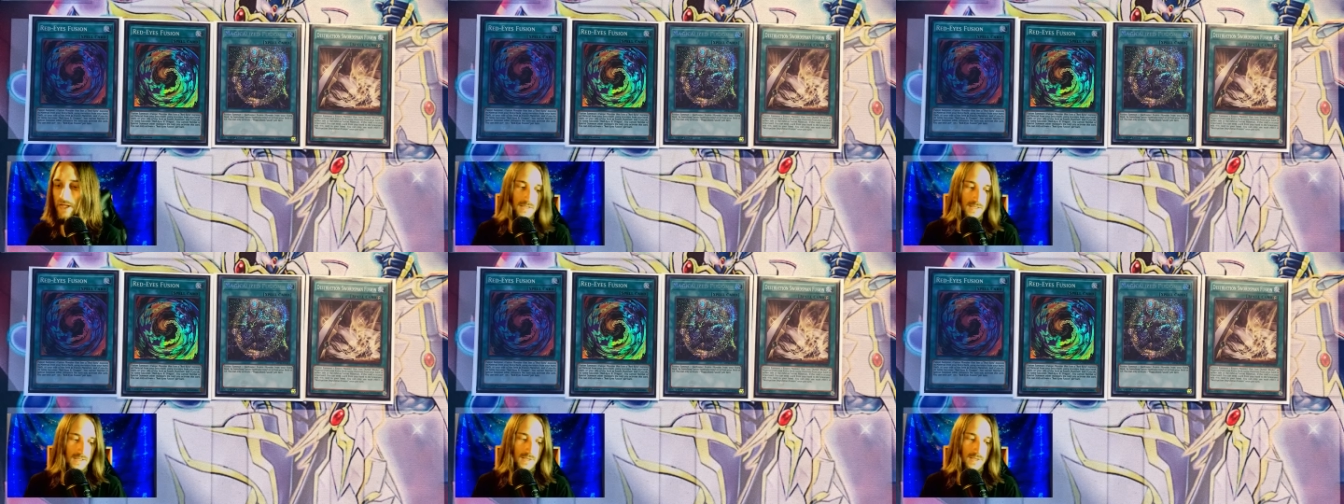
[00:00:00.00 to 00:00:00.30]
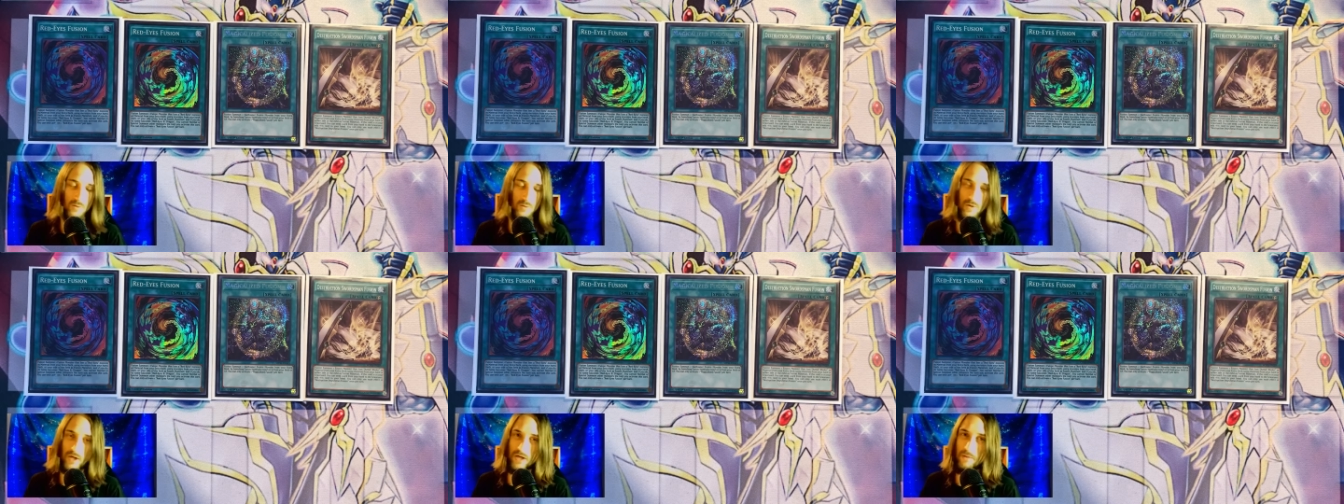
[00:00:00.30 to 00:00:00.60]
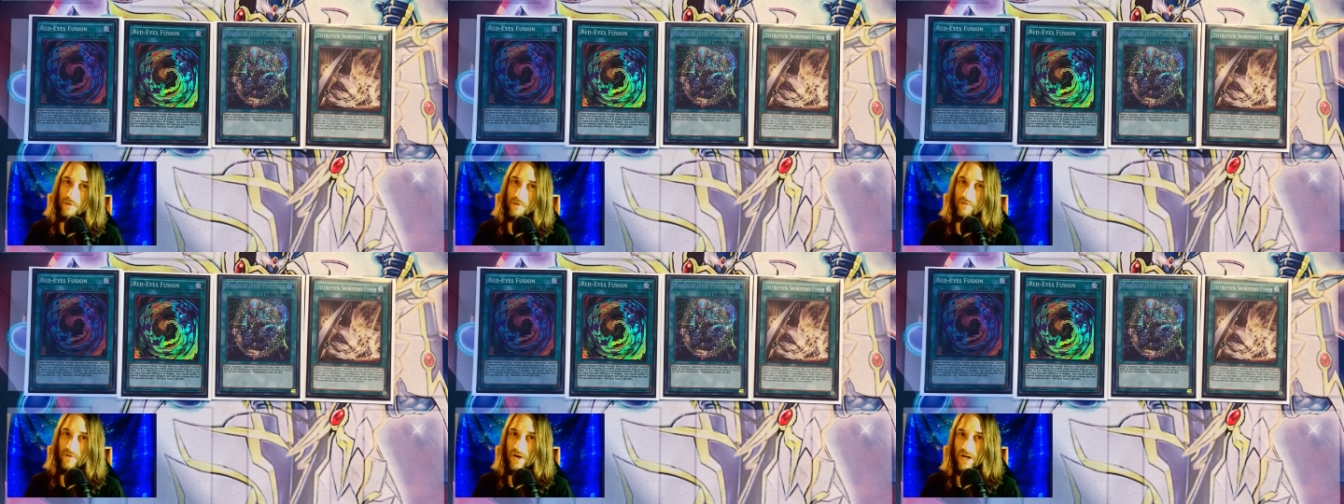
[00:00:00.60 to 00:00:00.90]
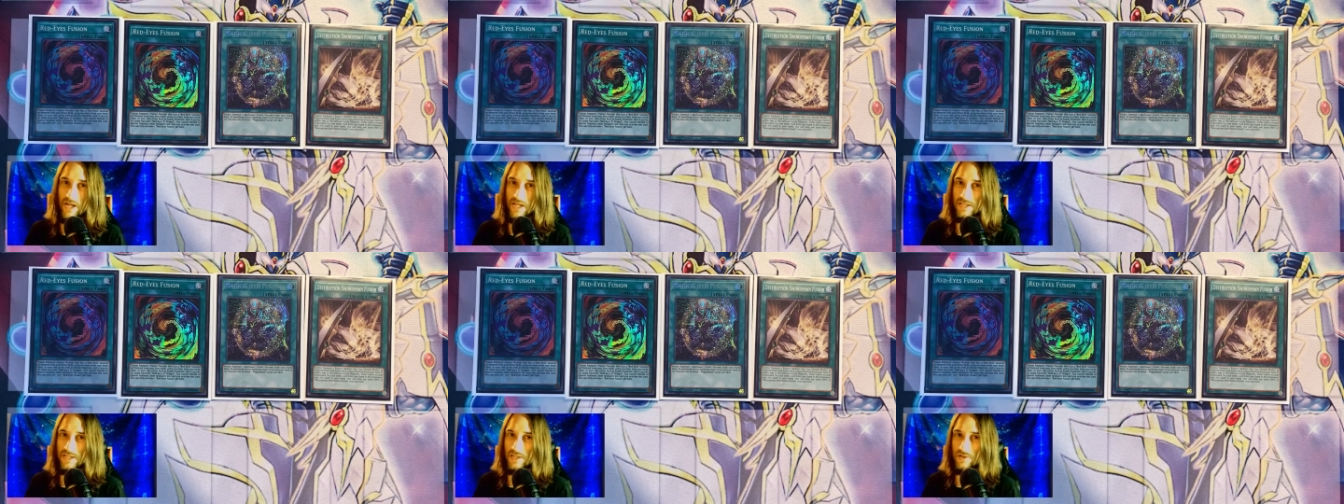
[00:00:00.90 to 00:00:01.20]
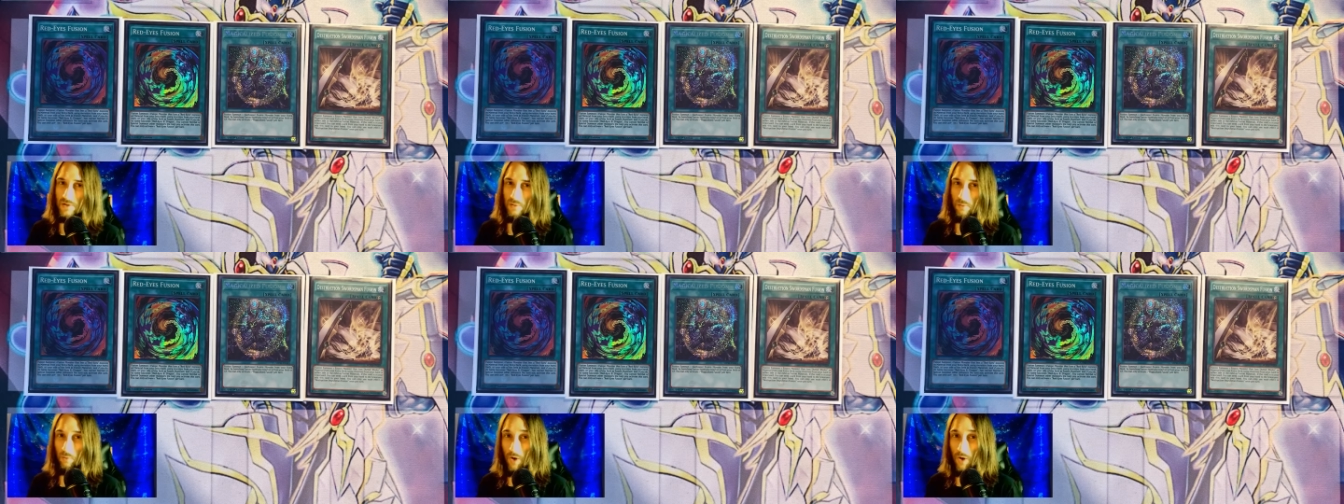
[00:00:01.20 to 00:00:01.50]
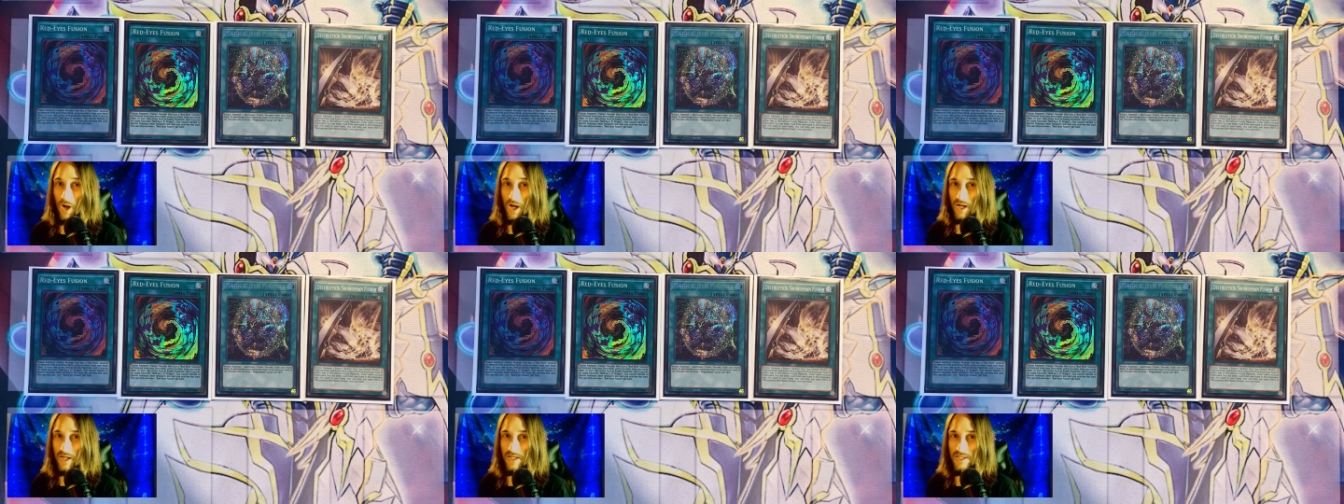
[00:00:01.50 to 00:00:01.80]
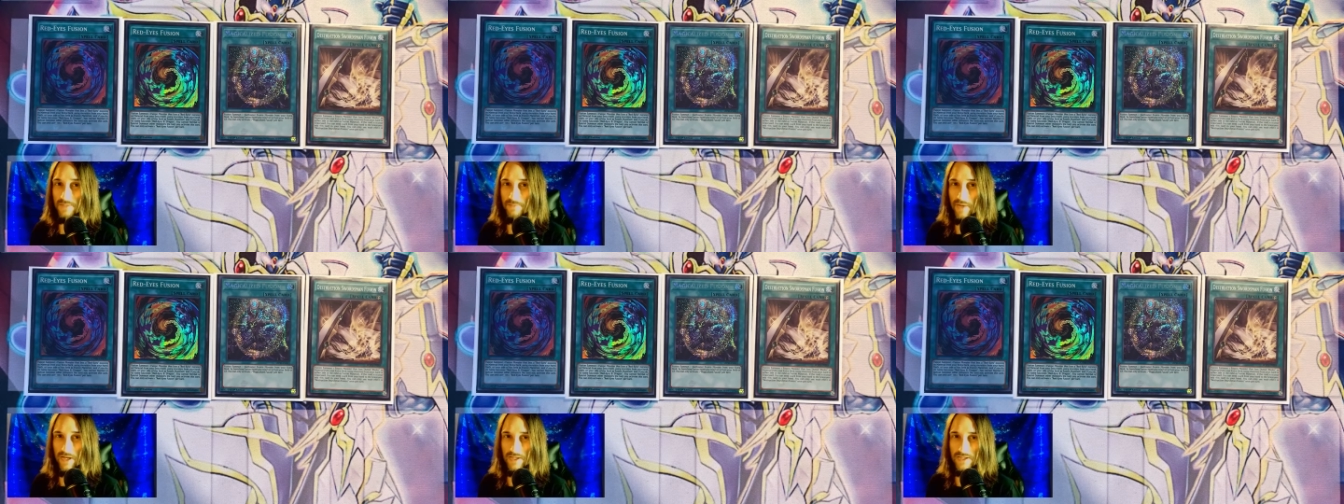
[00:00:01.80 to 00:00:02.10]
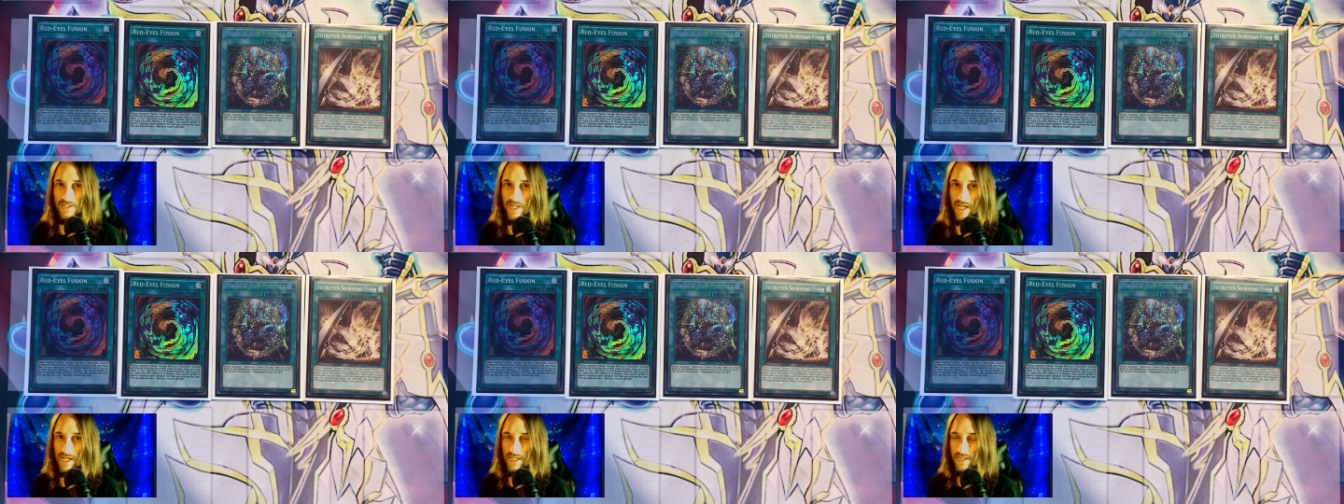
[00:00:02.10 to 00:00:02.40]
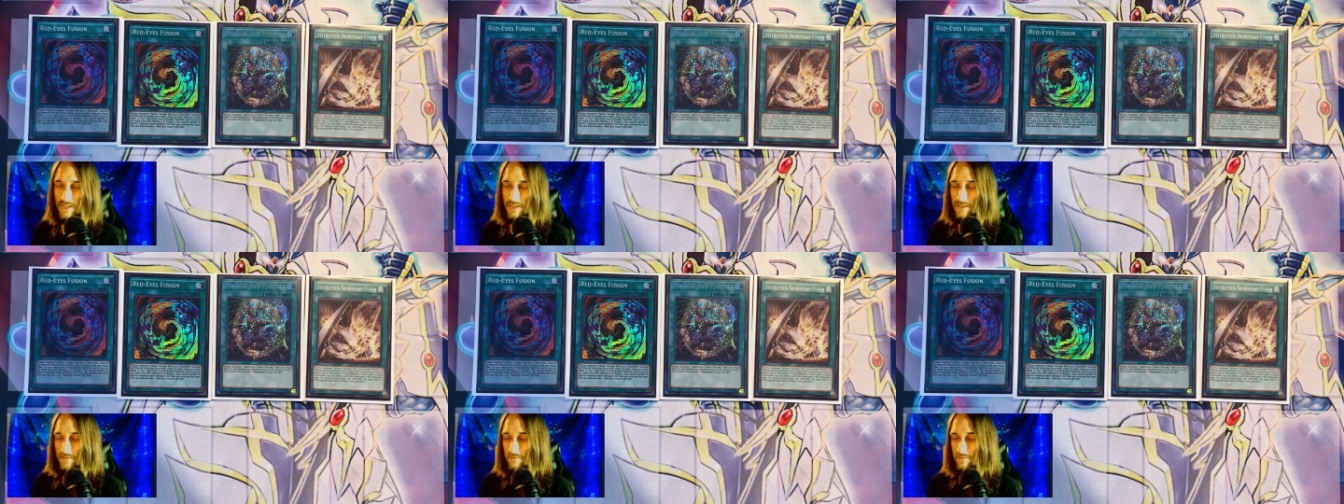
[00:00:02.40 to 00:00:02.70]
So we're going to move on into the Rokket spells next.